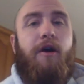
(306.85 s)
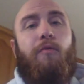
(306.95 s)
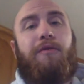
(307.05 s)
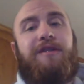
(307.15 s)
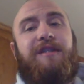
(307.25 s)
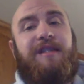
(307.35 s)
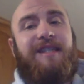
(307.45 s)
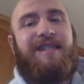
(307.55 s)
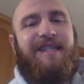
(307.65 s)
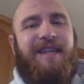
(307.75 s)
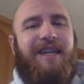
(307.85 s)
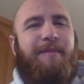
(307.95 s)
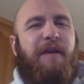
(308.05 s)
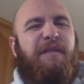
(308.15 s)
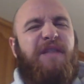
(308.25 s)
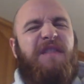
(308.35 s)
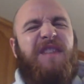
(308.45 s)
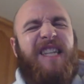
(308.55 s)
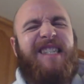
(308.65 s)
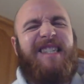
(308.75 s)
which is sitting at about
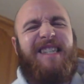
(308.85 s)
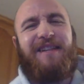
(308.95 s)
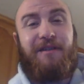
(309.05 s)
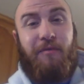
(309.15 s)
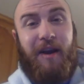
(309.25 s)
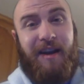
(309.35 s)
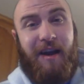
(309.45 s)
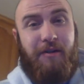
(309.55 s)
50 cents right now.